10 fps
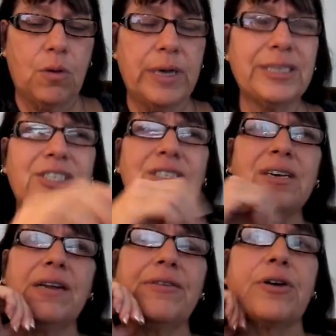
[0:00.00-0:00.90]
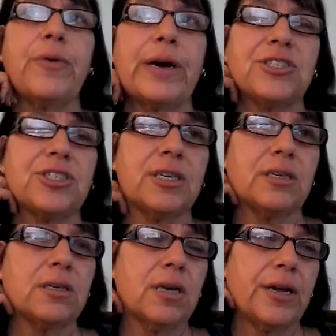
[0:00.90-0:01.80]
It's just kind of a
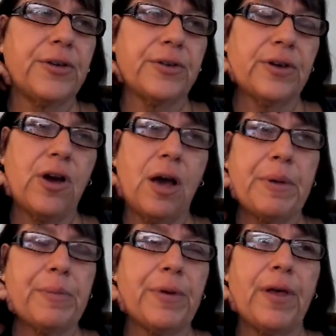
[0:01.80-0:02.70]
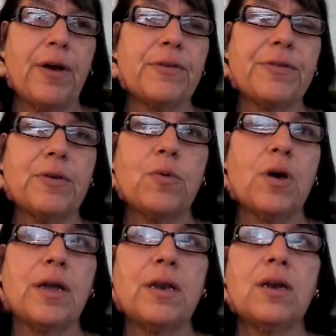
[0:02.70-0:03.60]
question, and you can comment below if you
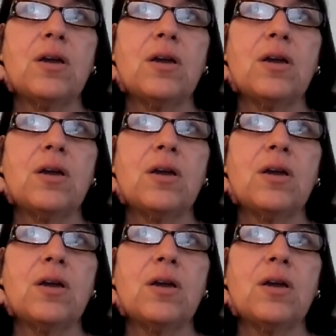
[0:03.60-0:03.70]
want.